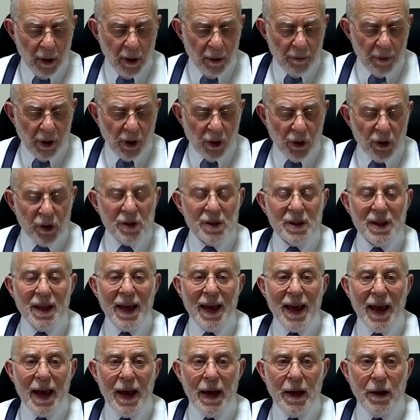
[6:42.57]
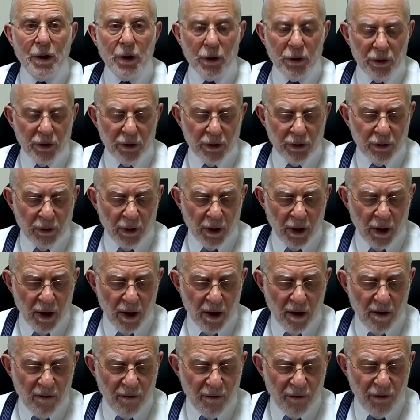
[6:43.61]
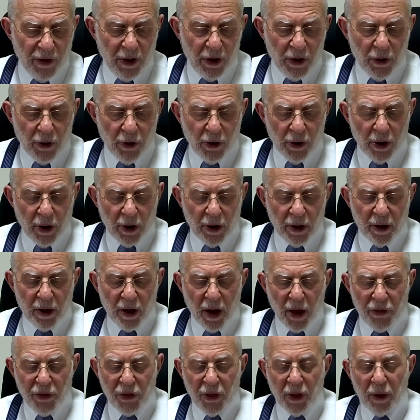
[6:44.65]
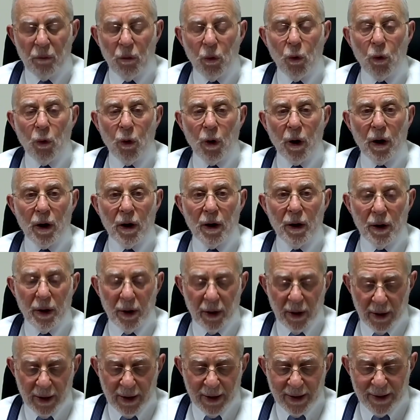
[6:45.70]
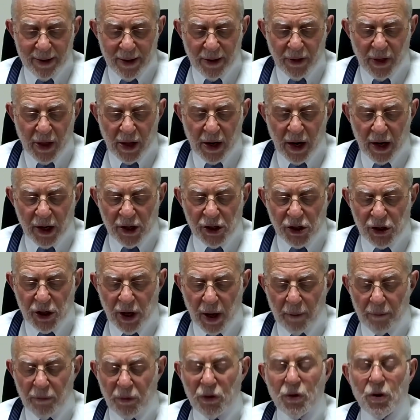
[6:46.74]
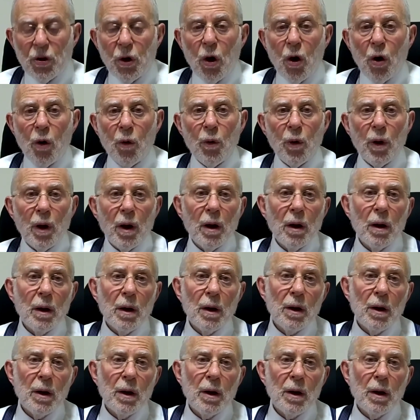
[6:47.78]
because the haters fear nothing more than that Hashem's Torah